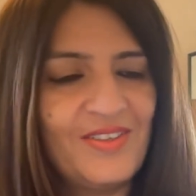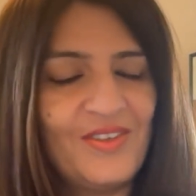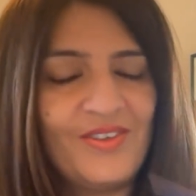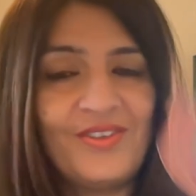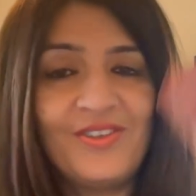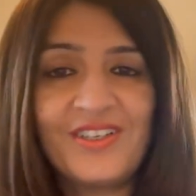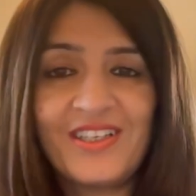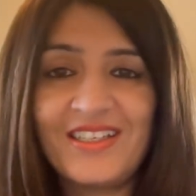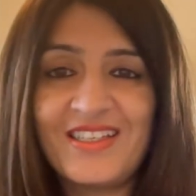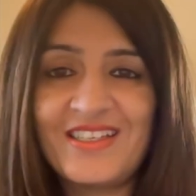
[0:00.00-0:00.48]

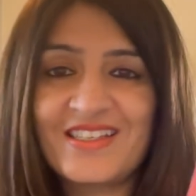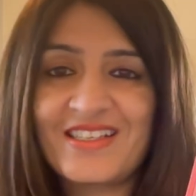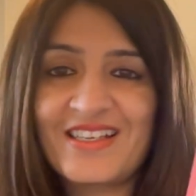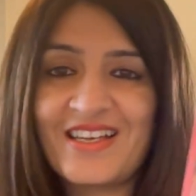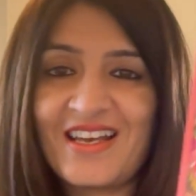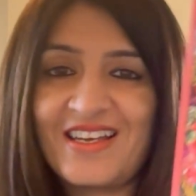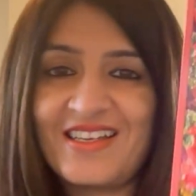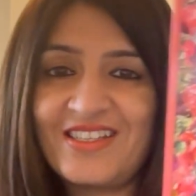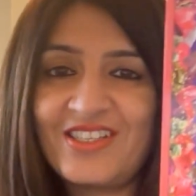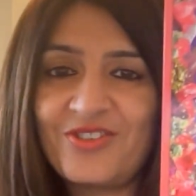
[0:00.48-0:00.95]
Look at this,
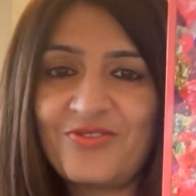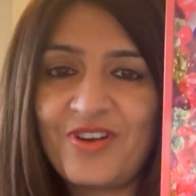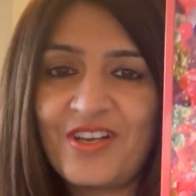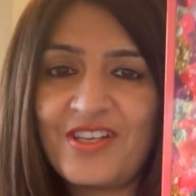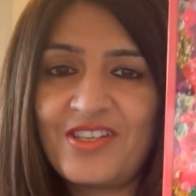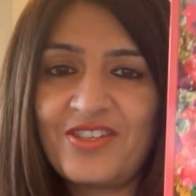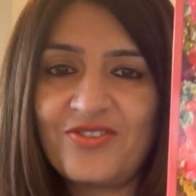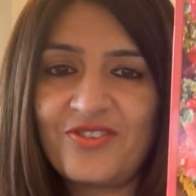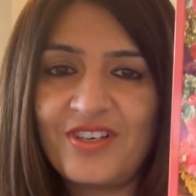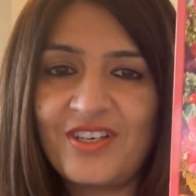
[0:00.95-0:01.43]
guys.
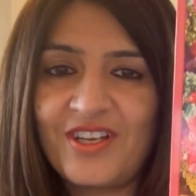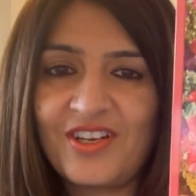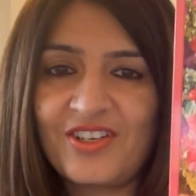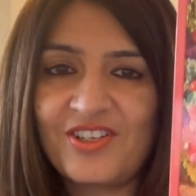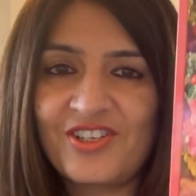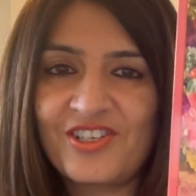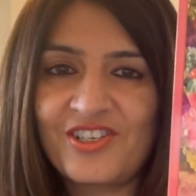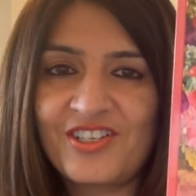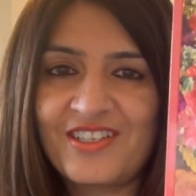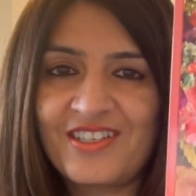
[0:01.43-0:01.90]
Stress
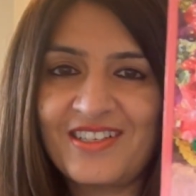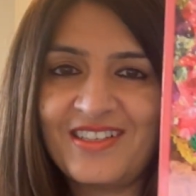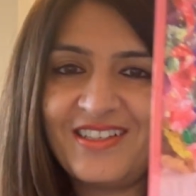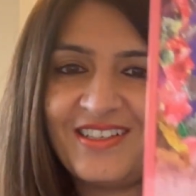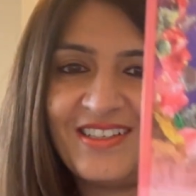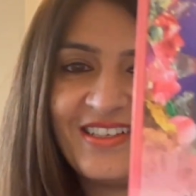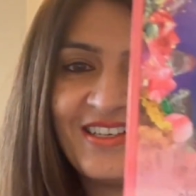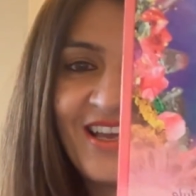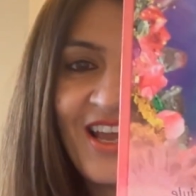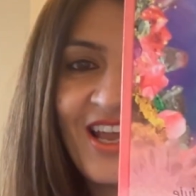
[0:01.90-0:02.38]
reduction.
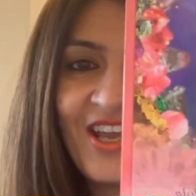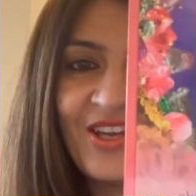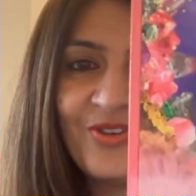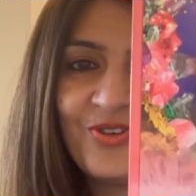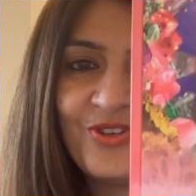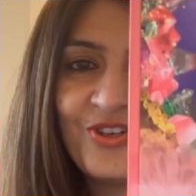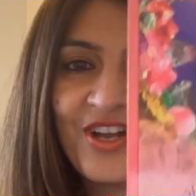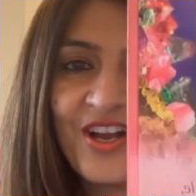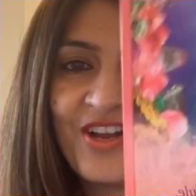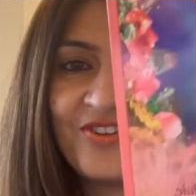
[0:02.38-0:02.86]
I know
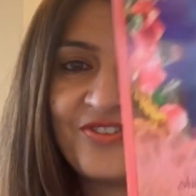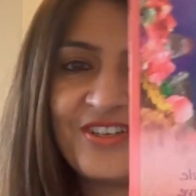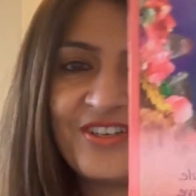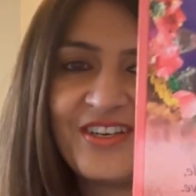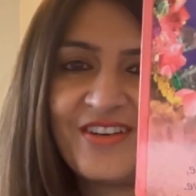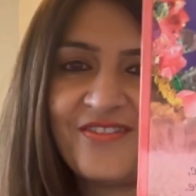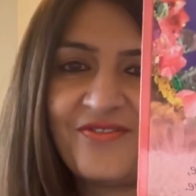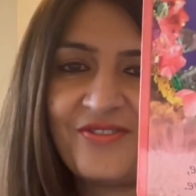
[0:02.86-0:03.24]
you can't read it.